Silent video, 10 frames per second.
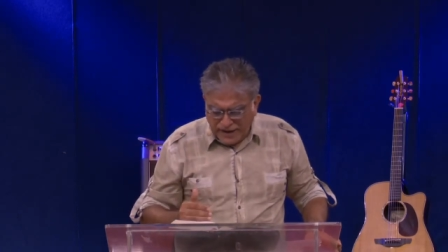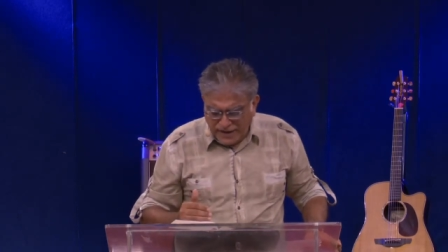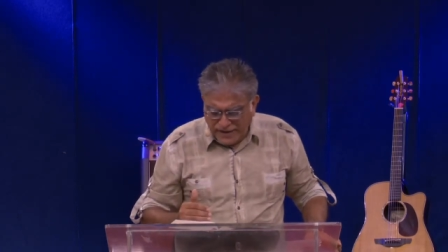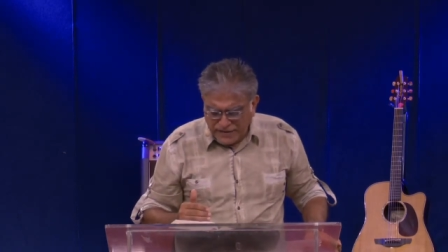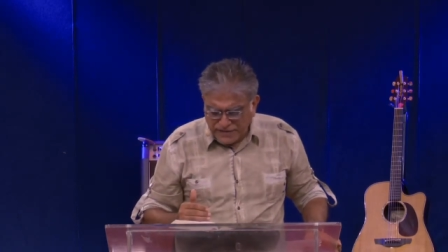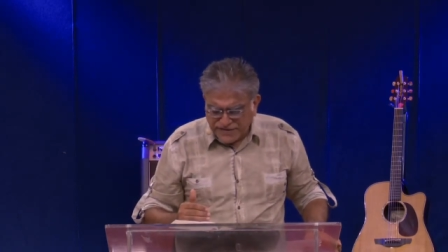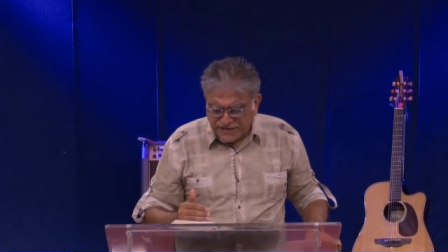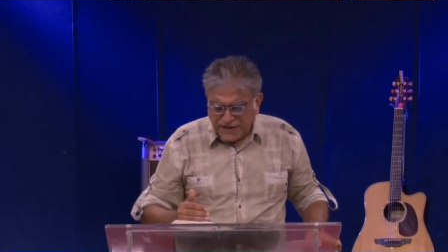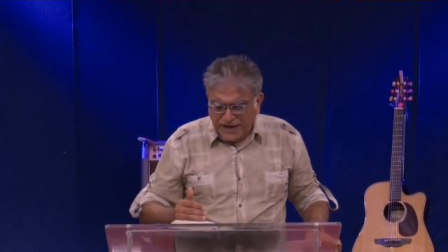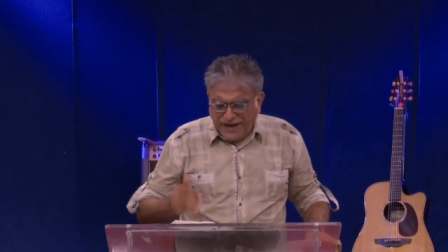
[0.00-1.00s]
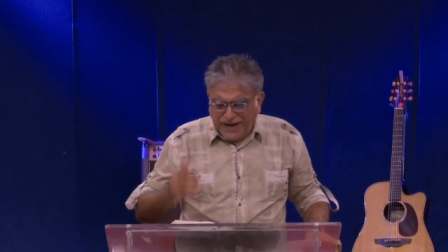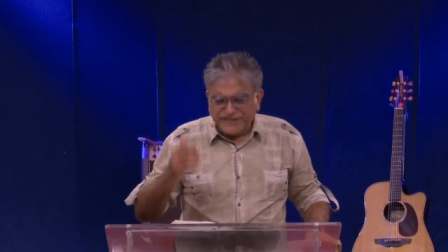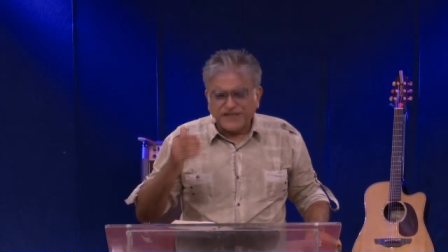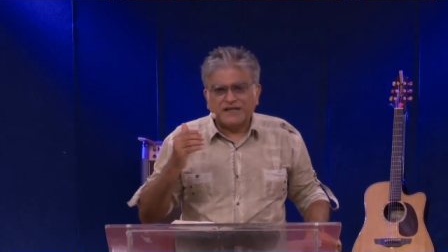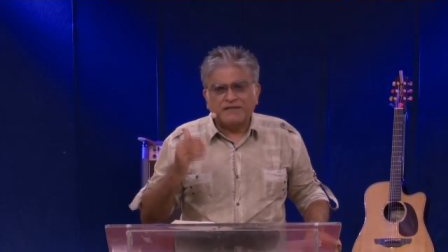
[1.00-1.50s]
It didn't say,
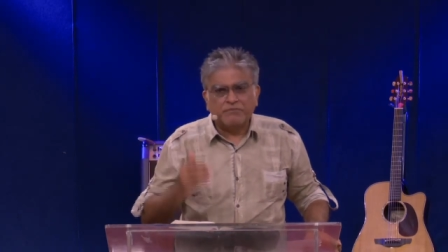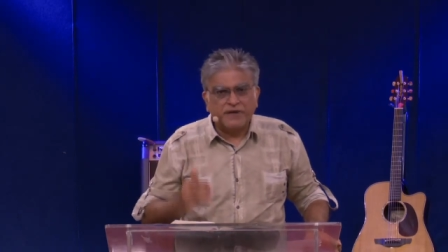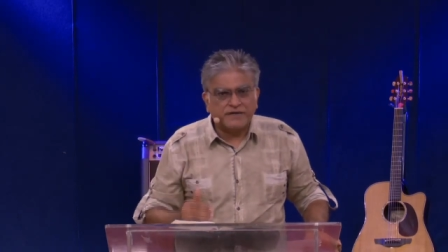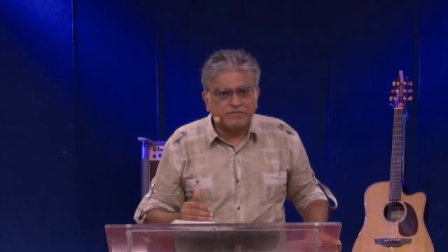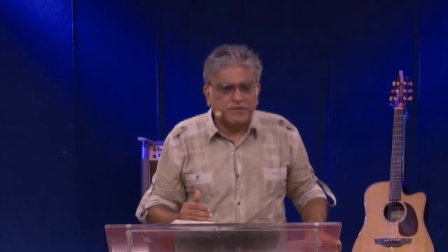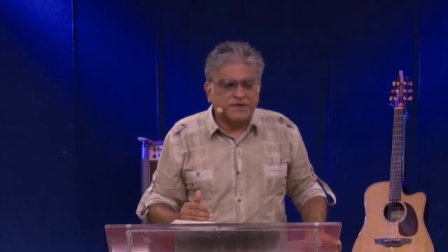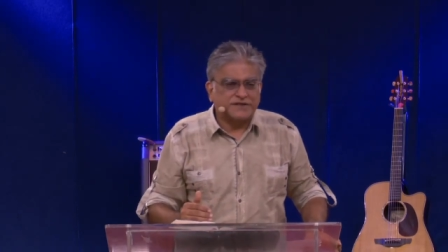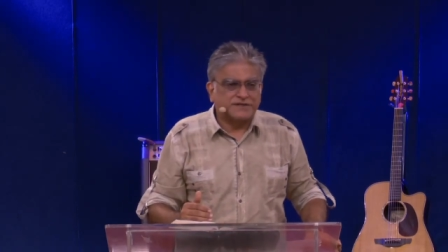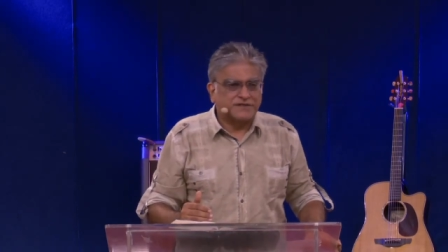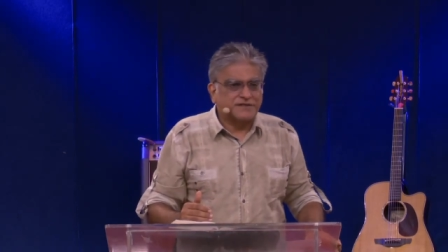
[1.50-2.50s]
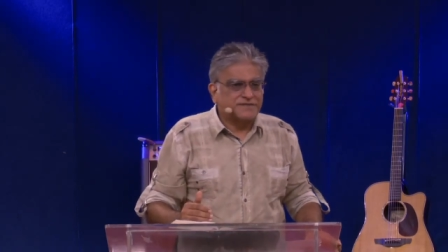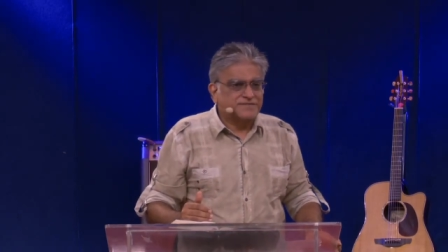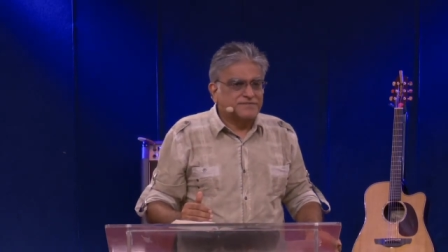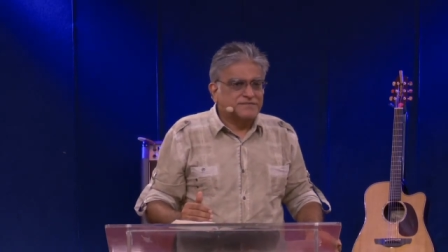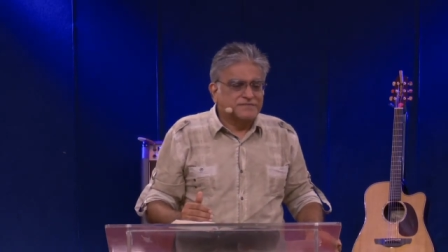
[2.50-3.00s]
it's a commitment.
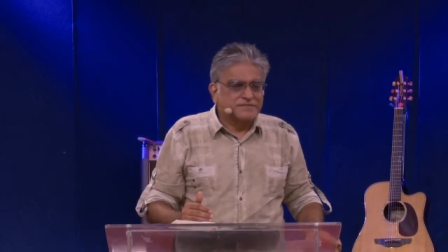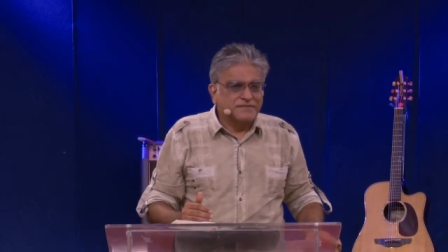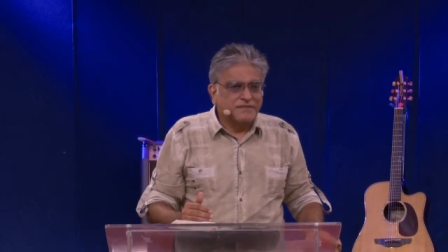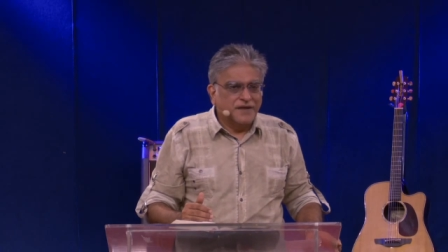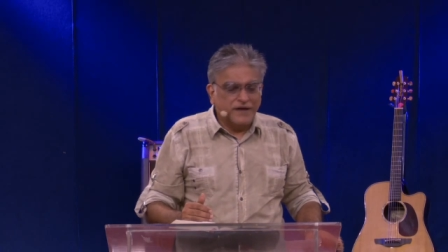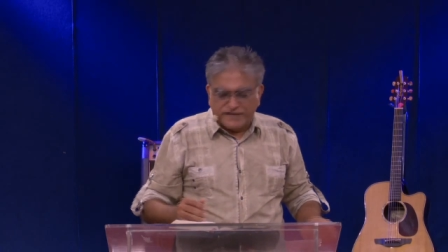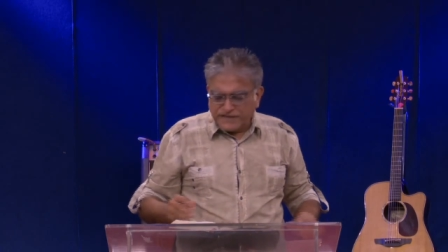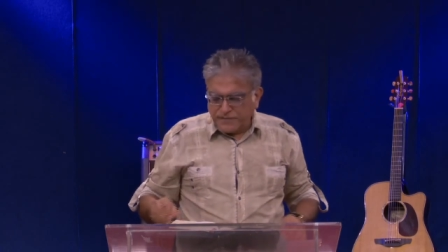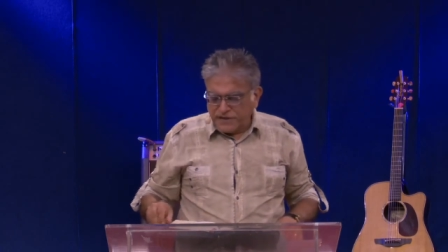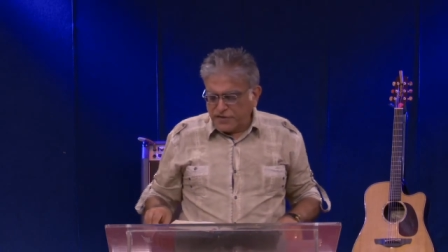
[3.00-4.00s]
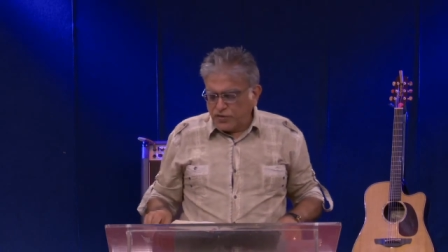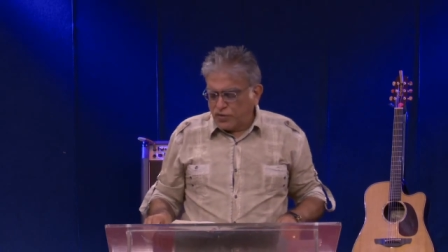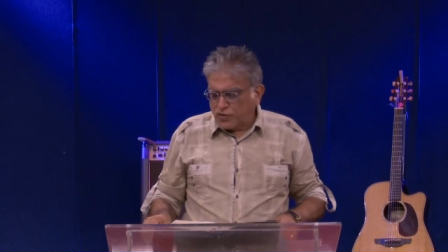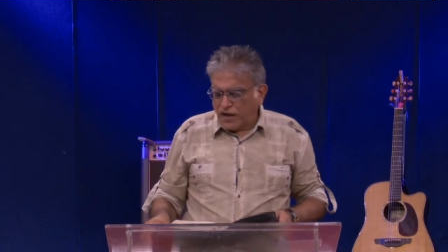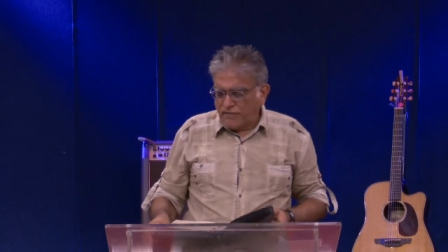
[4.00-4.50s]
It doesn't mean that you
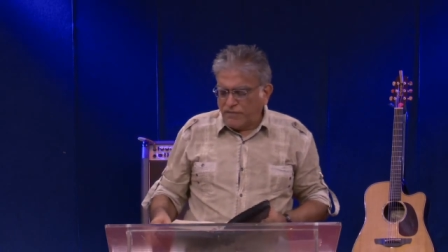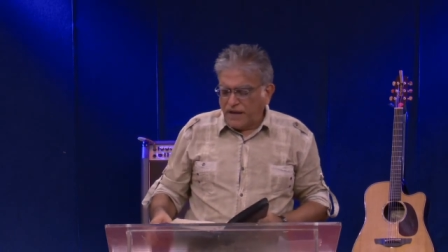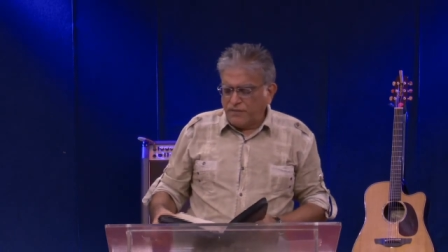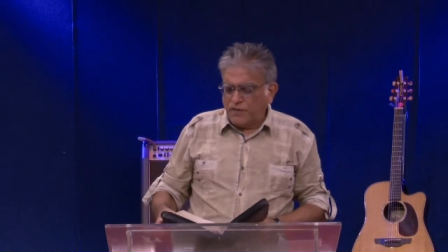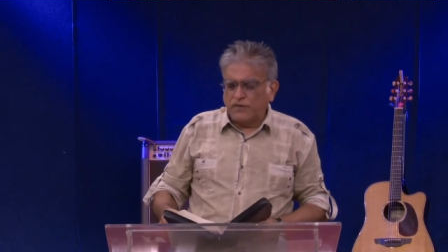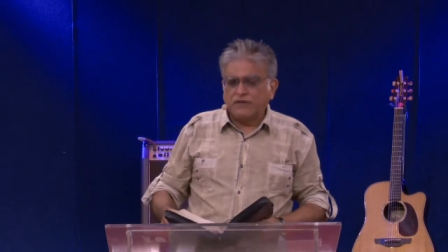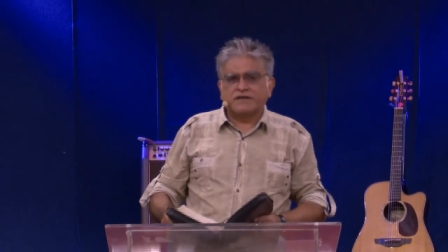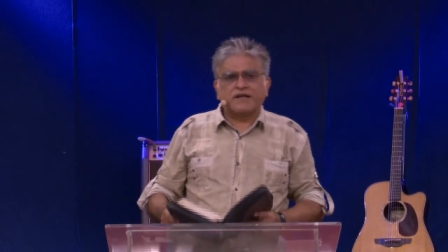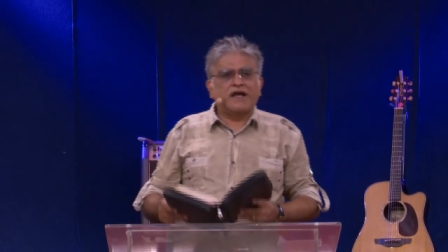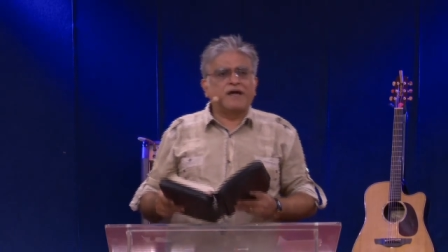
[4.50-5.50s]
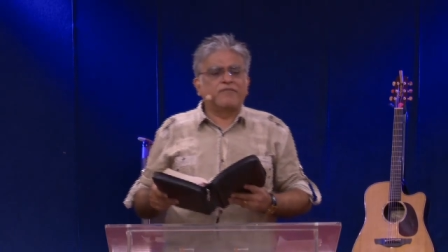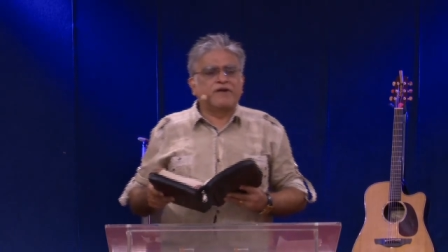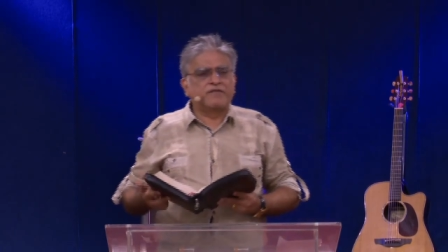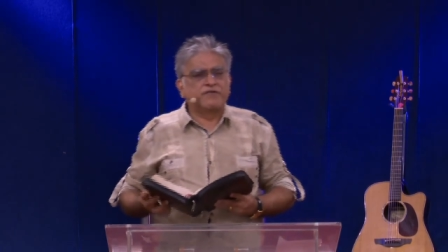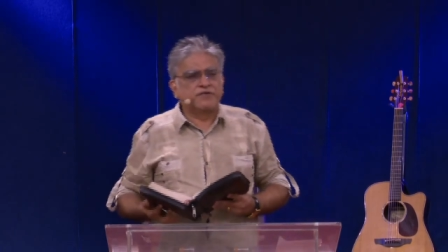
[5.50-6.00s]
got to have a Bible all the time,
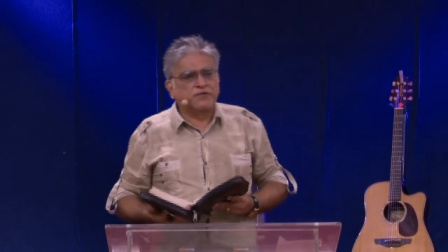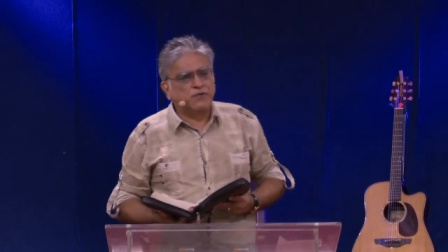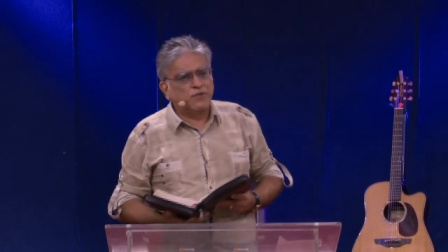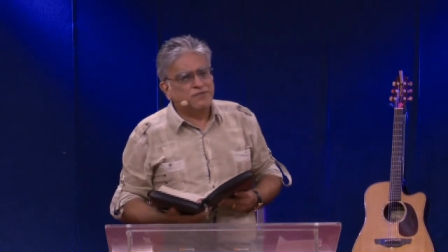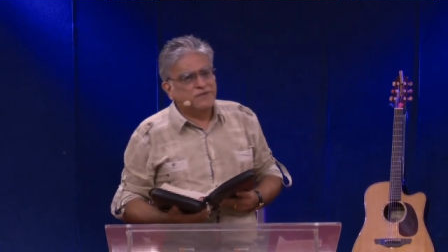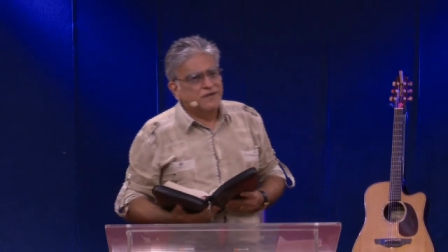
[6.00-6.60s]
wherever you go.